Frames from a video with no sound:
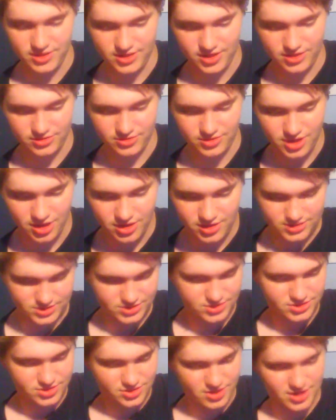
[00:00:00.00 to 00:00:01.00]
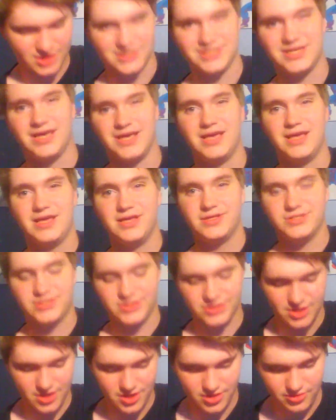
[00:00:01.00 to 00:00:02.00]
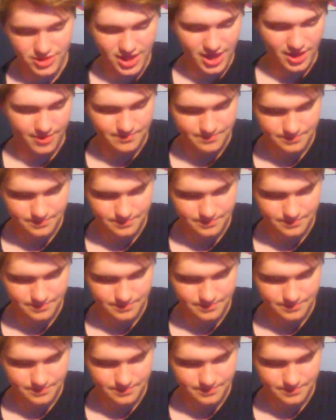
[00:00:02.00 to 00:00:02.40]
the other construct. So yeah,